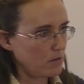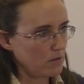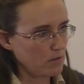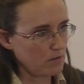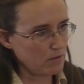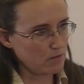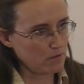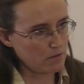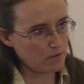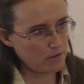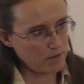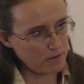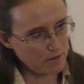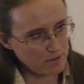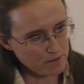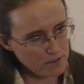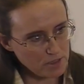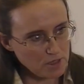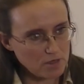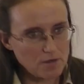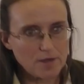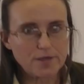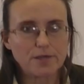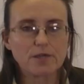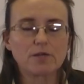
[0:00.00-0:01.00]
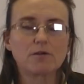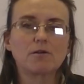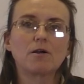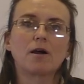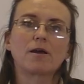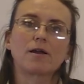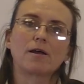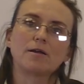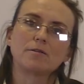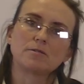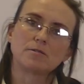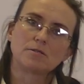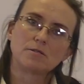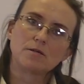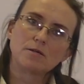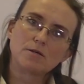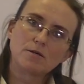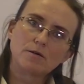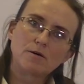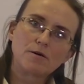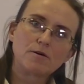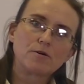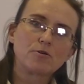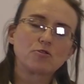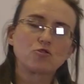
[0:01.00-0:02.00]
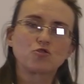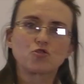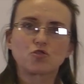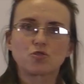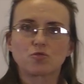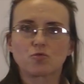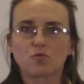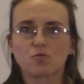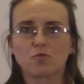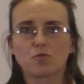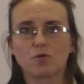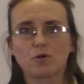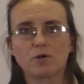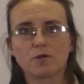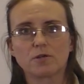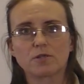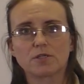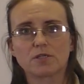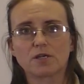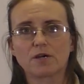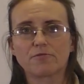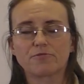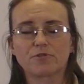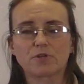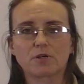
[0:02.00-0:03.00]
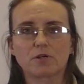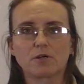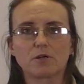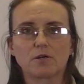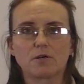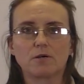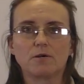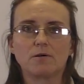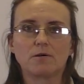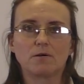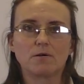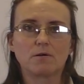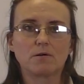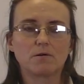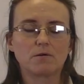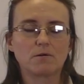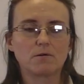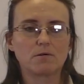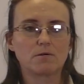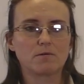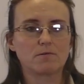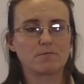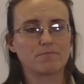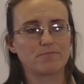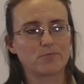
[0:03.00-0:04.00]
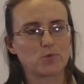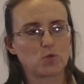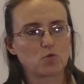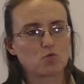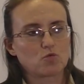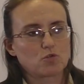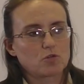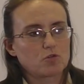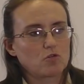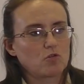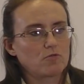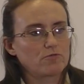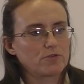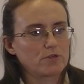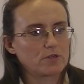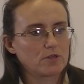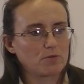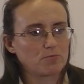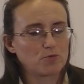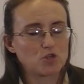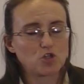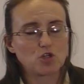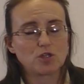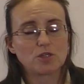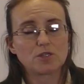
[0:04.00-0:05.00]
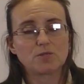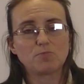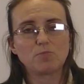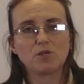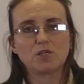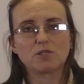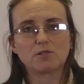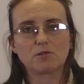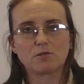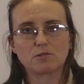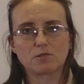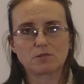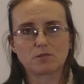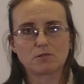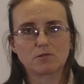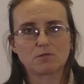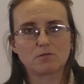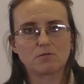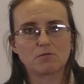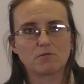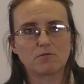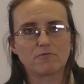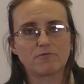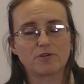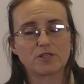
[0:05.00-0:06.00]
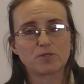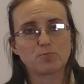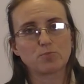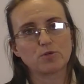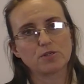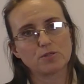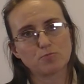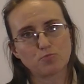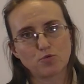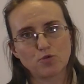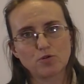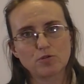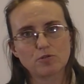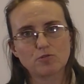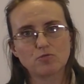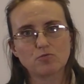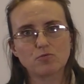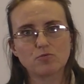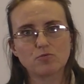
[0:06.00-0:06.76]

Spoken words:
Company offers you a job, you sign a contract and start to work. There is one point